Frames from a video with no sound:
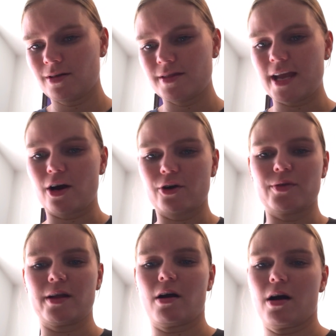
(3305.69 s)
They are who
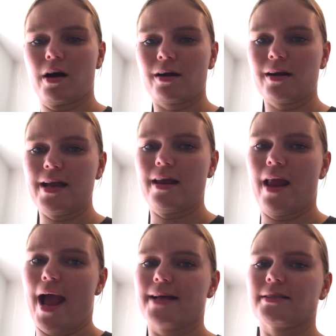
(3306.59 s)
they are. And
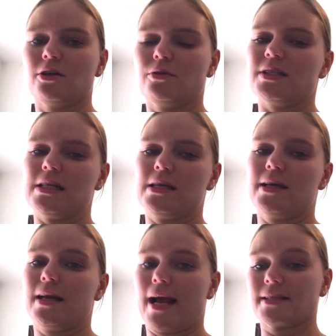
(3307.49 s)
as an OT
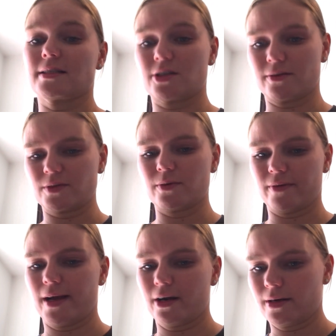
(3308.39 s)
and as a service
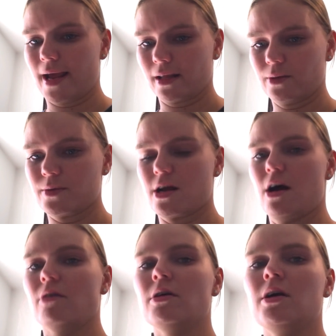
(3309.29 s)
provider, Natalie would
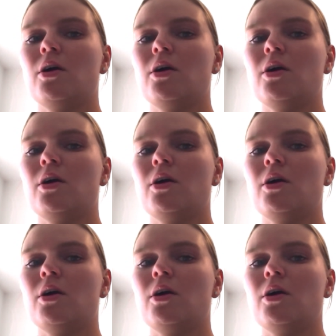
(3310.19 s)
know,